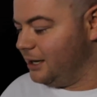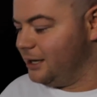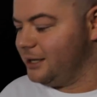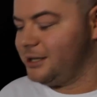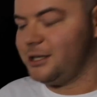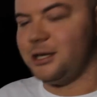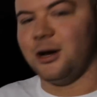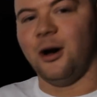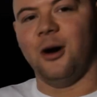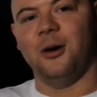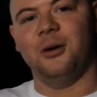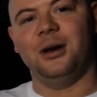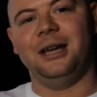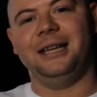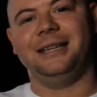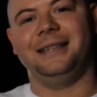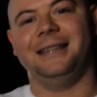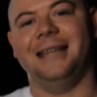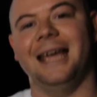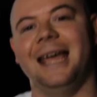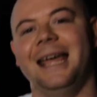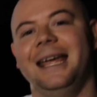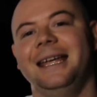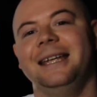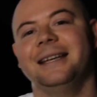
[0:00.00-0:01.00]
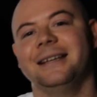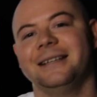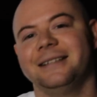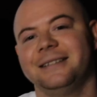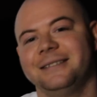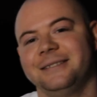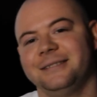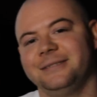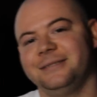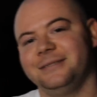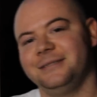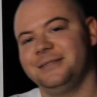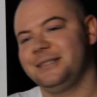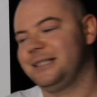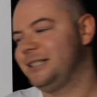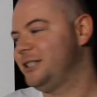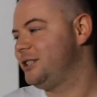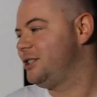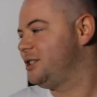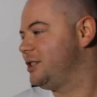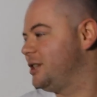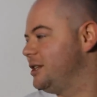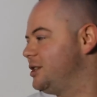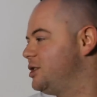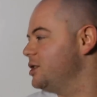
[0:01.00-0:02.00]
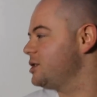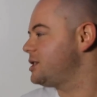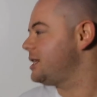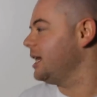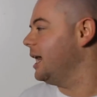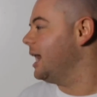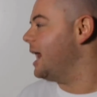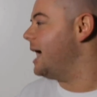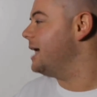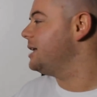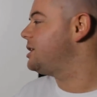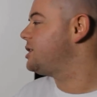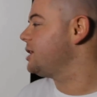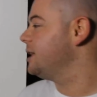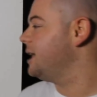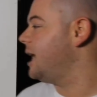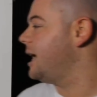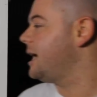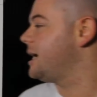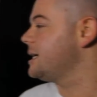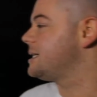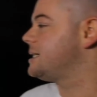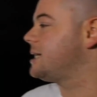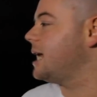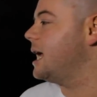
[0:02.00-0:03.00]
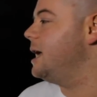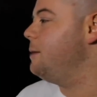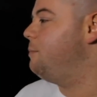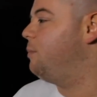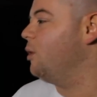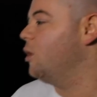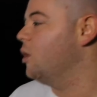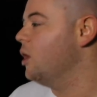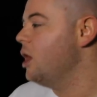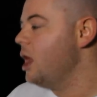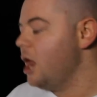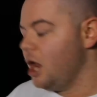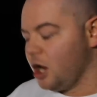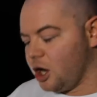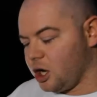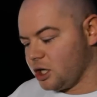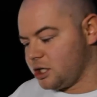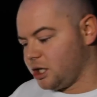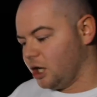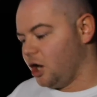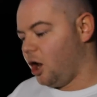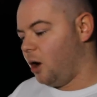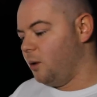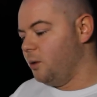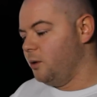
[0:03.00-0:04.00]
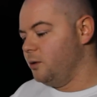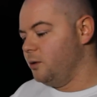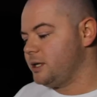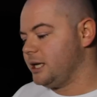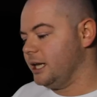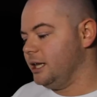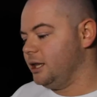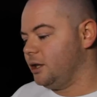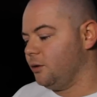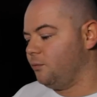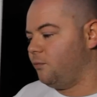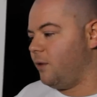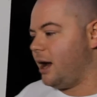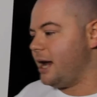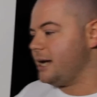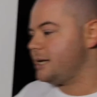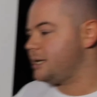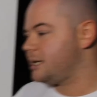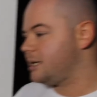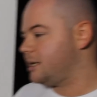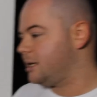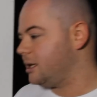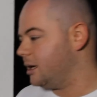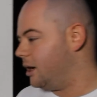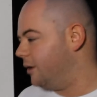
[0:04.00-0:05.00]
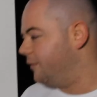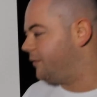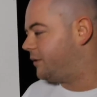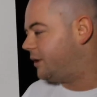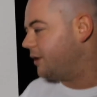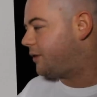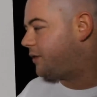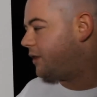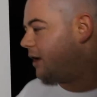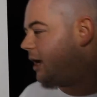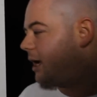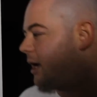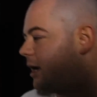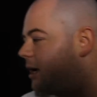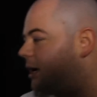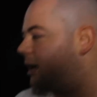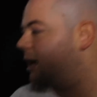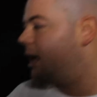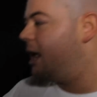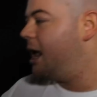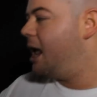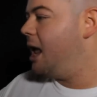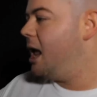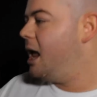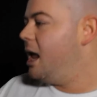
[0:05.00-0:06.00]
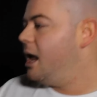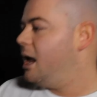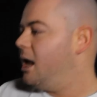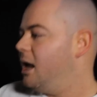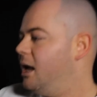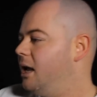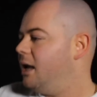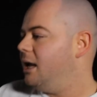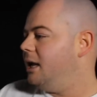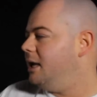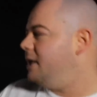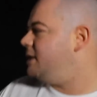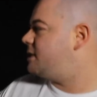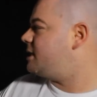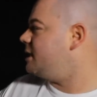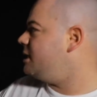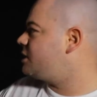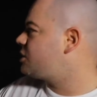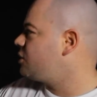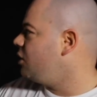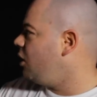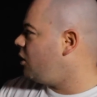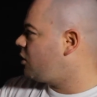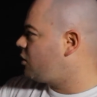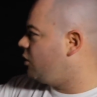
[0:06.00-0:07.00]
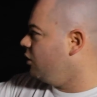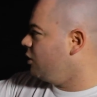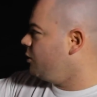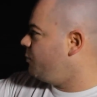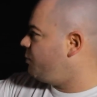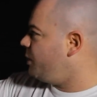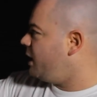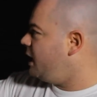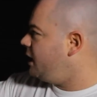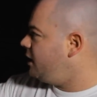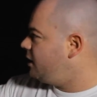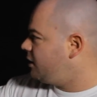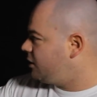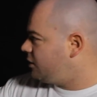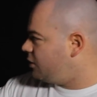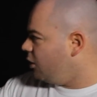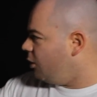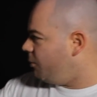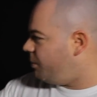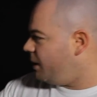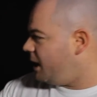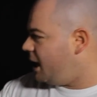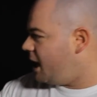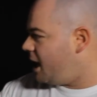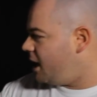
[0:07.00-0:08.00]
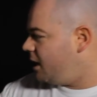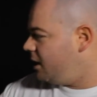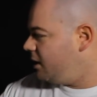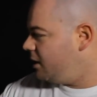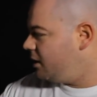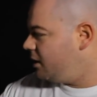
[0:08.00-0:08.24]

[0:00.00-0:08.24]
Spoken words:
Tony D, just a legend, like I say, but because I know in the rest of the thing, he's not going to be up here.